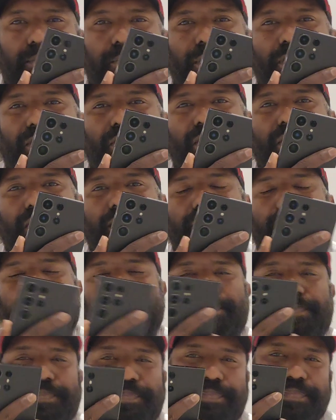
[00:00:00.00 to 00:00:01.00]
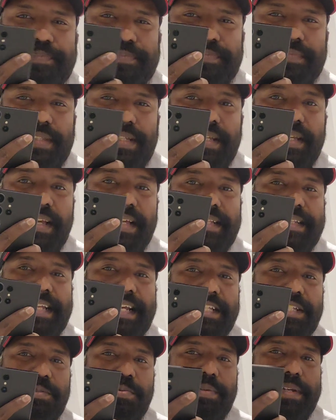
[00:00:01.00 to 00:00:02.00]
pictures.
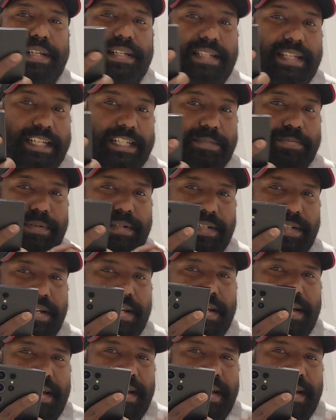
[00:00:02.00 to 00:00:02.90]
That's where the S Pen